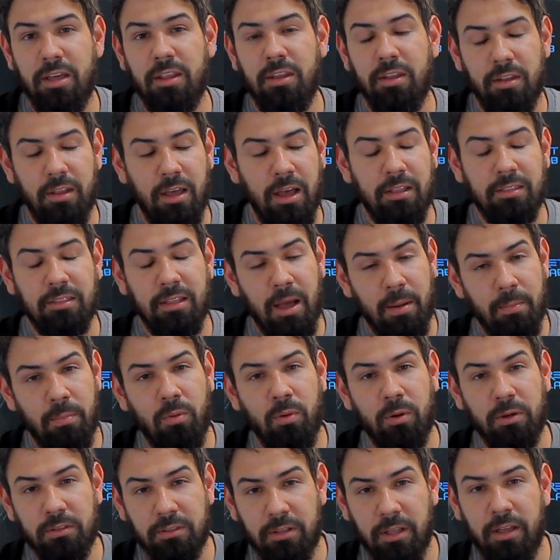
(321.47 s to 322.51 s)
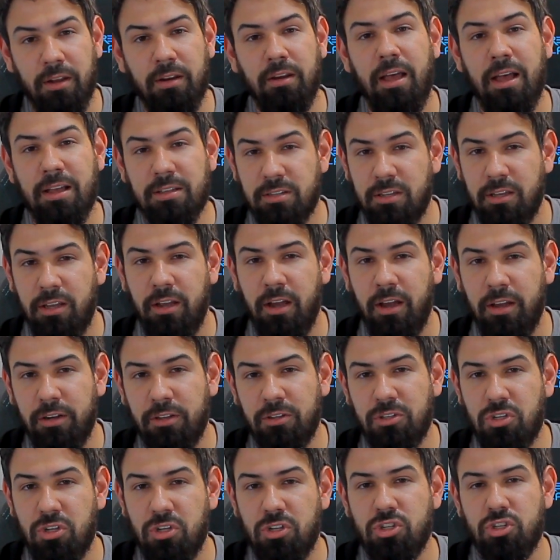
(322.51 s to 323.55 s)
And at that point then, SK
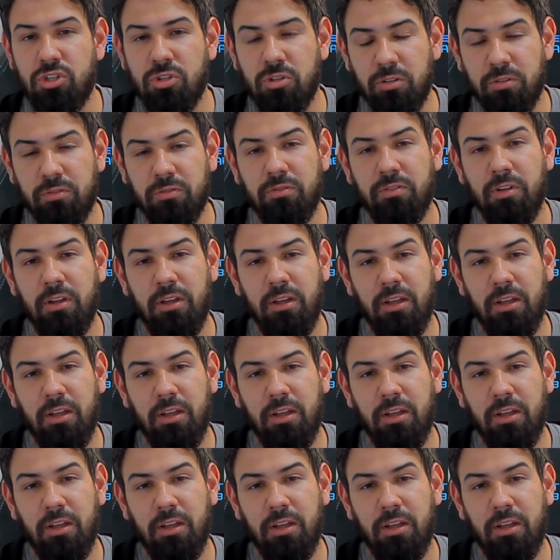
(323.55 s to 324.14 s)
Hynix should have